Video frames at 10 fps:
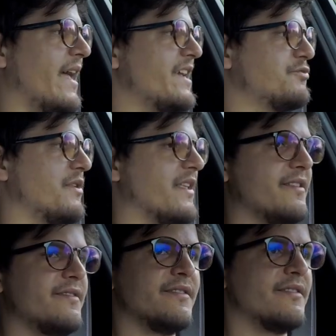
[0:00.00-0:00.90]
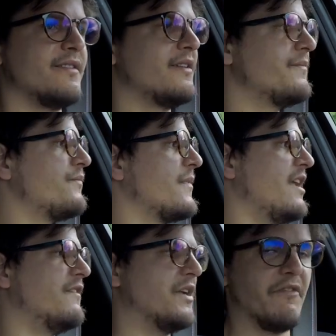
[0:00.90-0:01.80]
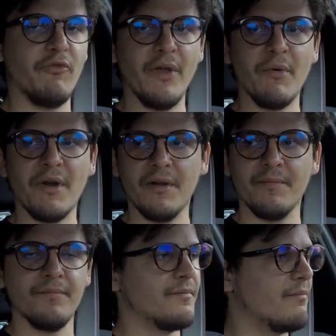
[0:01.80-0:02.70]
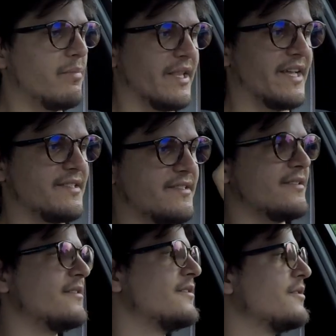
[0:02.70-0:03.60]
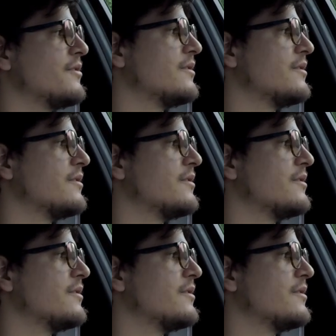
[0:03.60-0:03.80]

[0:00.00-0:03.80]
a blast with it, even if we were blessed,